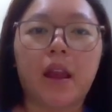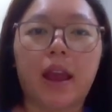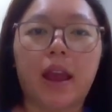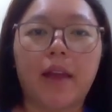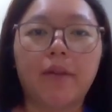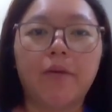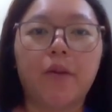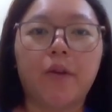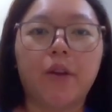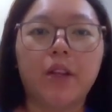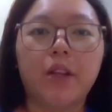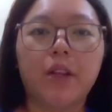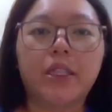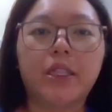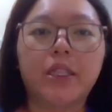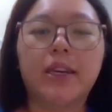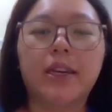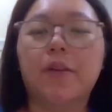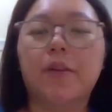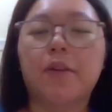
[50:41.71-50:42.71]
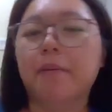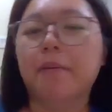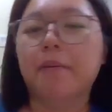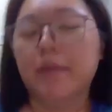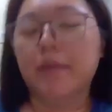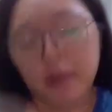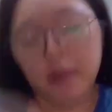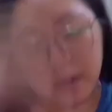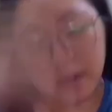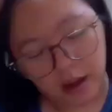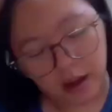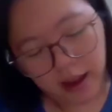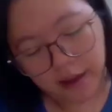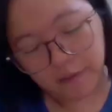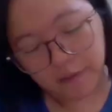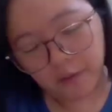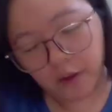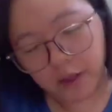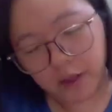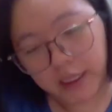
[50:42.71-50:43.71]
and volunteer
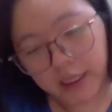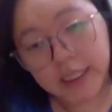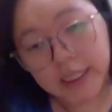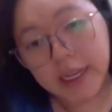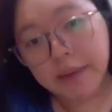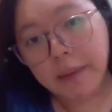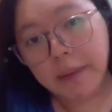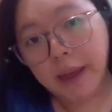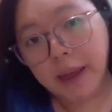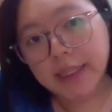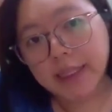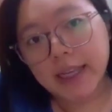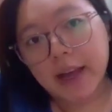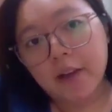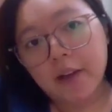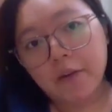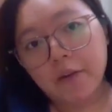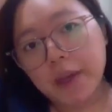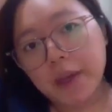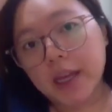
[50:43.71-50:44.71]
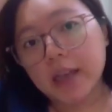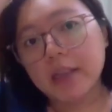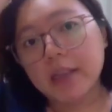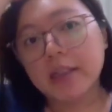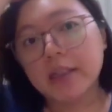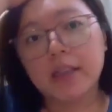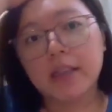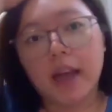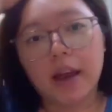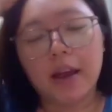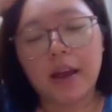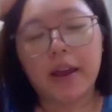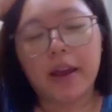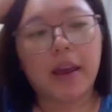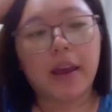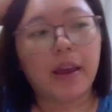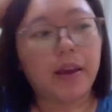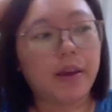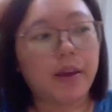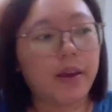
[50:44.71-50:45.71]
and volunteer myself because
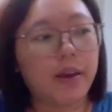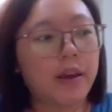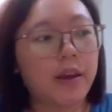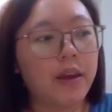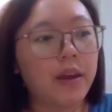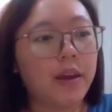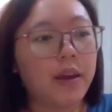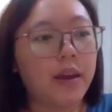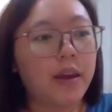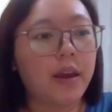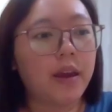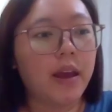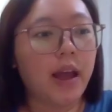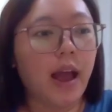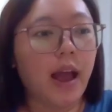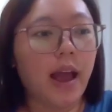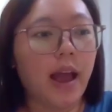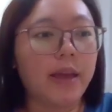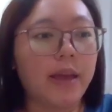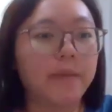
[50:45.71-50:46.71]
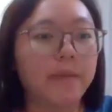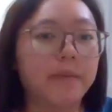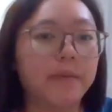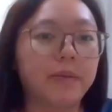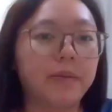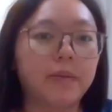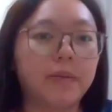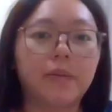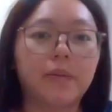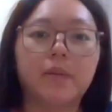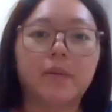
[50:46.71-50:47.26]
I I am